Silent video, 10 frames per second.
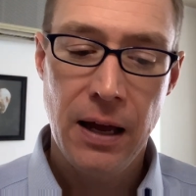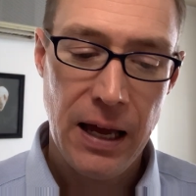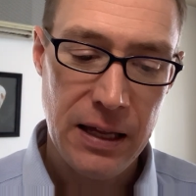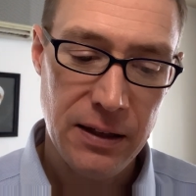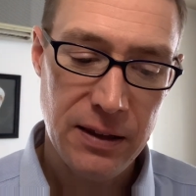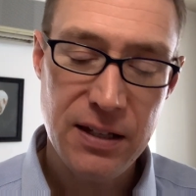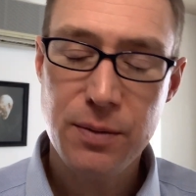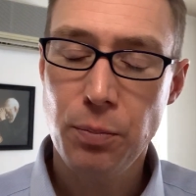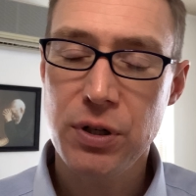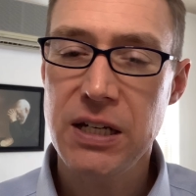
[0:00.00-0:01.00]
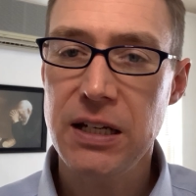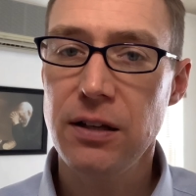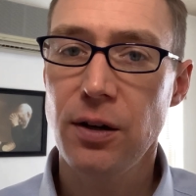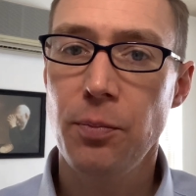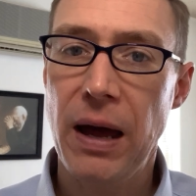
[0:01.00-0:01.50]
in this
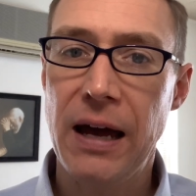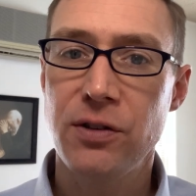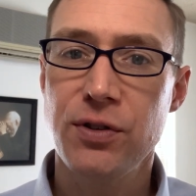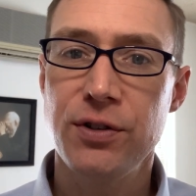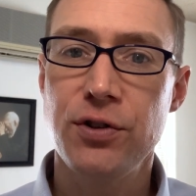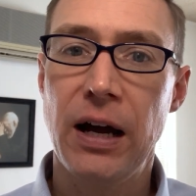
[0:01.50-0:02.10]
particular passage,